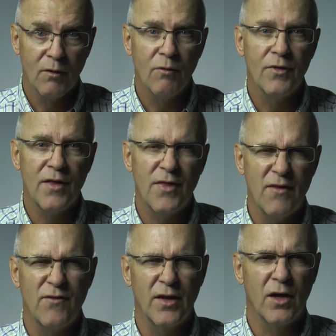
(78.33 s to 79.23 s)
well, then they
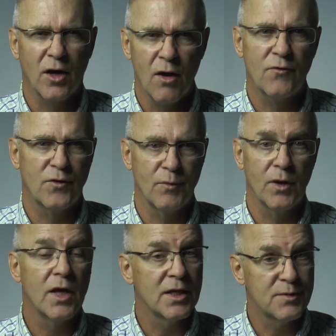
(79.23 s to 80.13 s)
feel
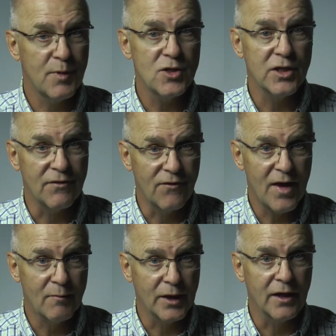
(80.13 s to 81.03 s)
uncomfortable, especially
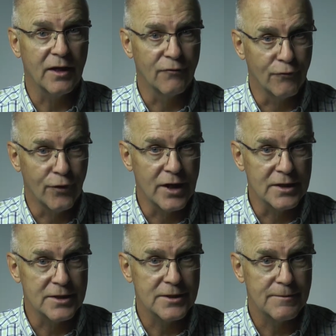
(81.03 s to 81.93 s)
family and
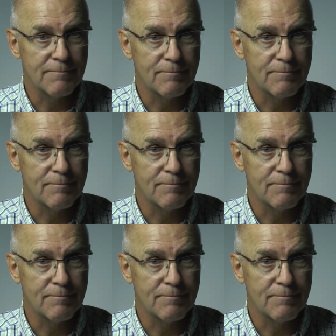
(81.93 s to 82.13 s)
friends.